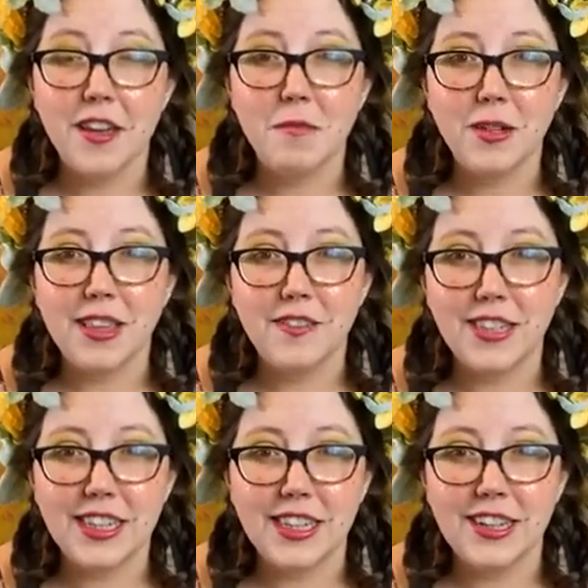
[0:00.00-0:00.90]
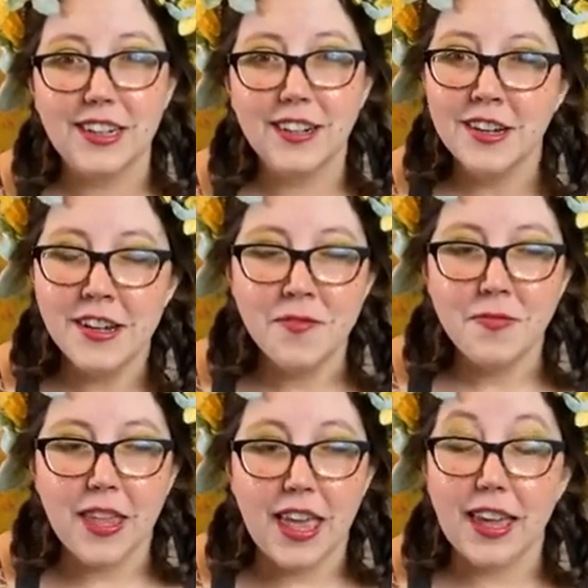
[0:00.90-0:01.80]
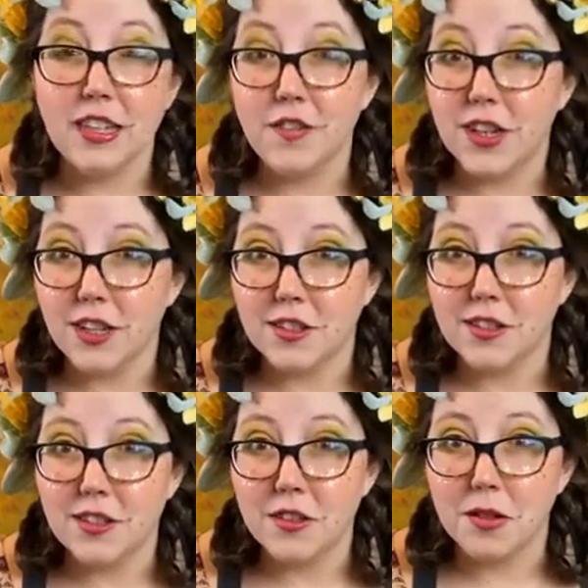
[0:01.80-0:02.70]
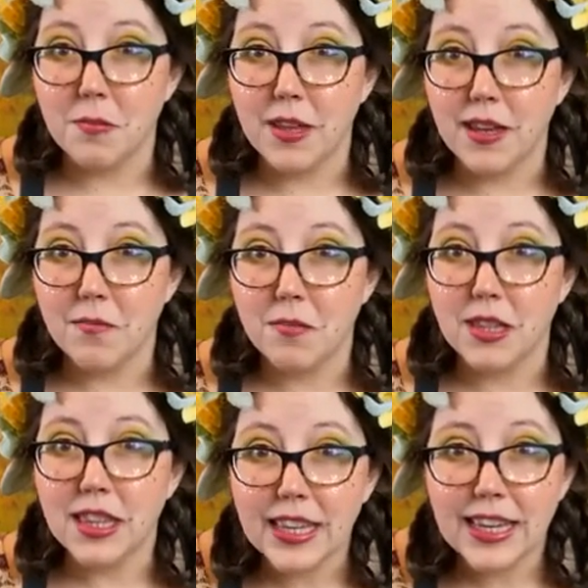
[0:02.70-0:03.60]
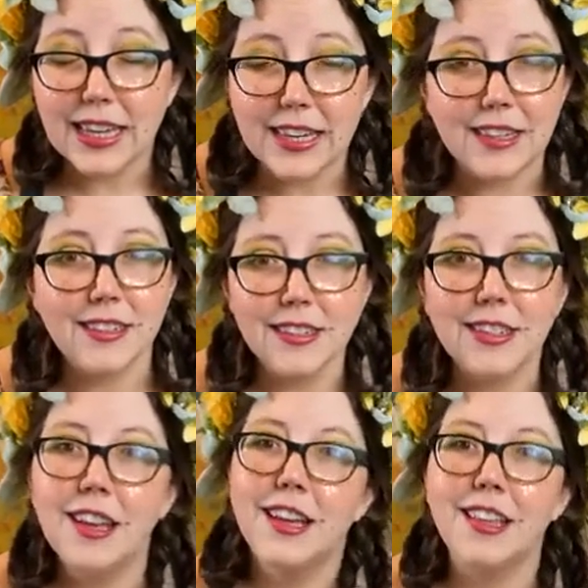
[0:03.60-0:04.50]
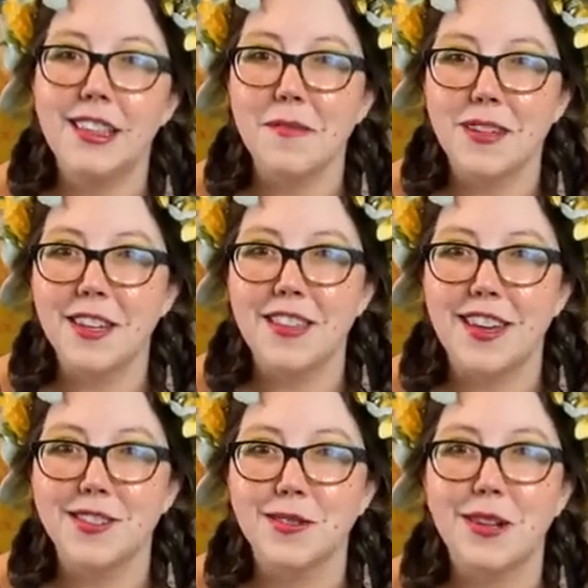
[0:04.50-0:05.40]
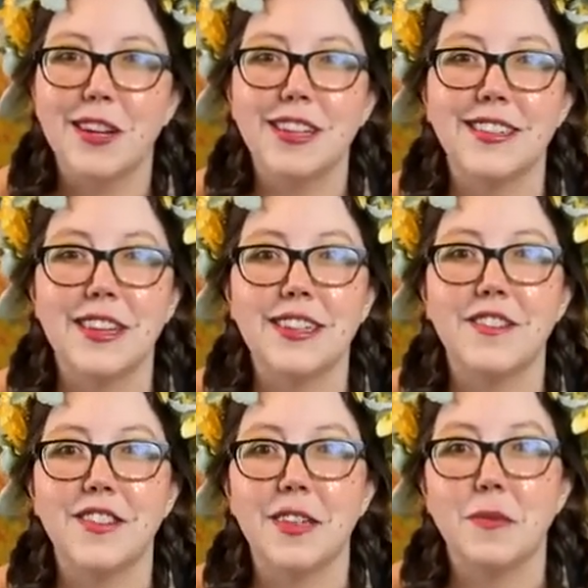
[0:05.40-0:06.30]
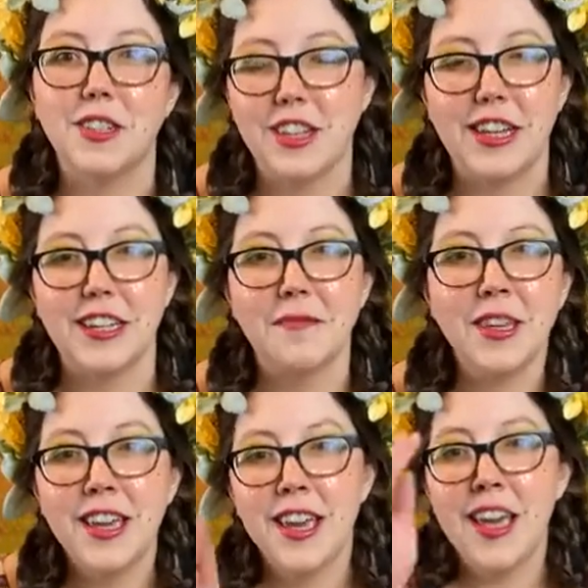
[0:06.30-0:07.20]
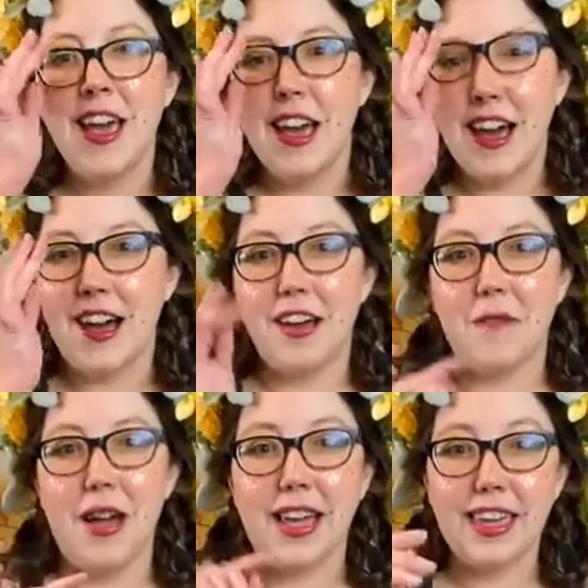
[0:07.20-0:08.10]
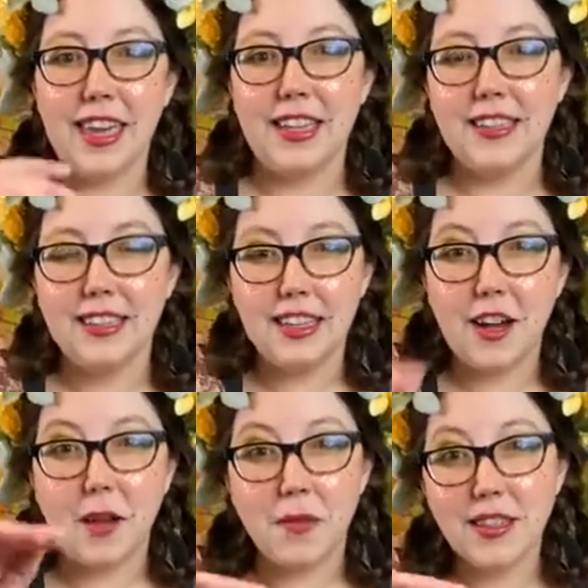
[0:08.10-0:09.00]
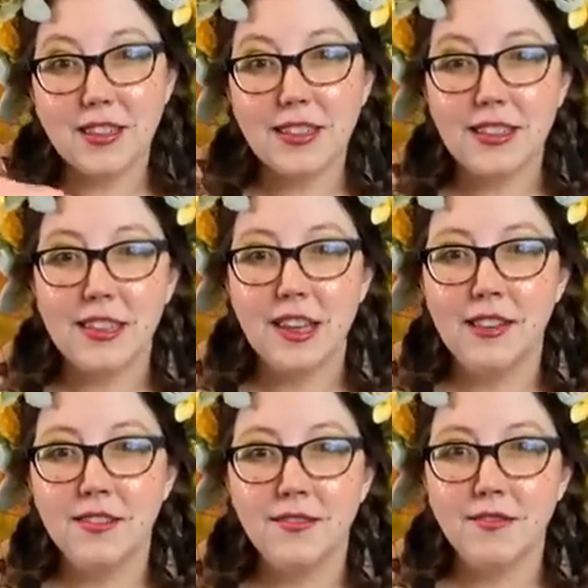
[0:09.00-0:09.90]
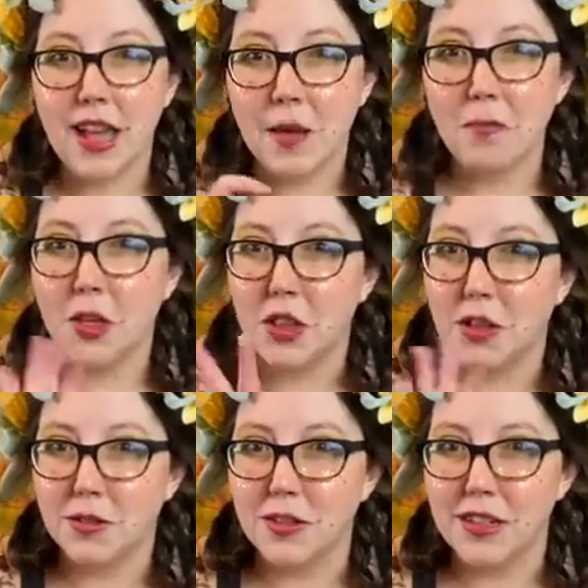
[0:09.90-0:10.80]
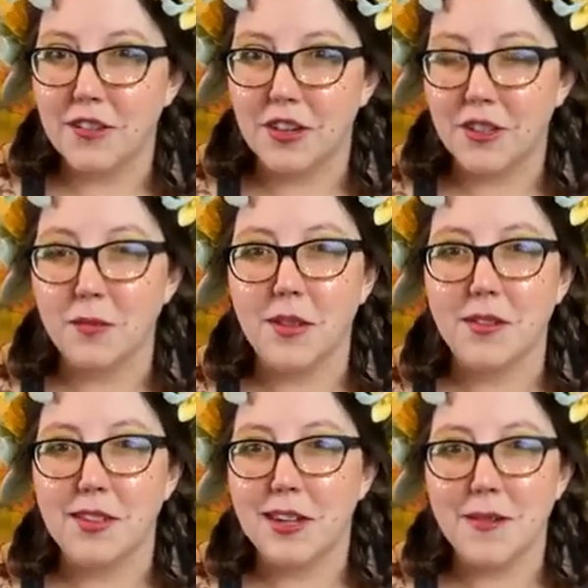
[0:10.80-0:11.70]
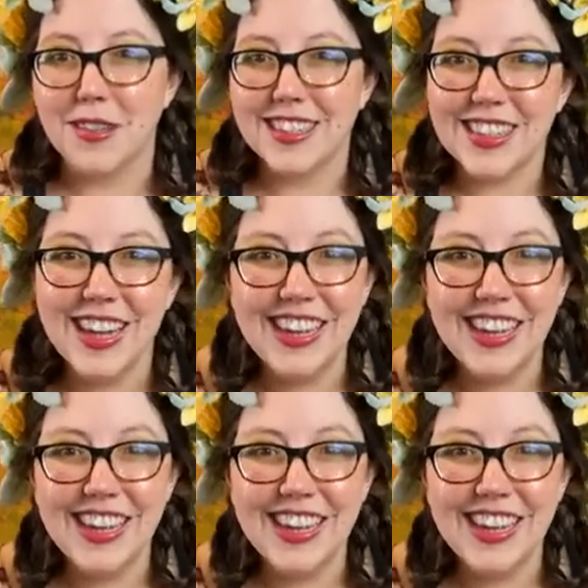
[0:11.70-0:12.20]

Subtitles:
Would love to hear. And if you're catching this on the replay, please let me know that as well because I definitely appreciate it. I can see comments. I'm close enough, I should be able to see comments.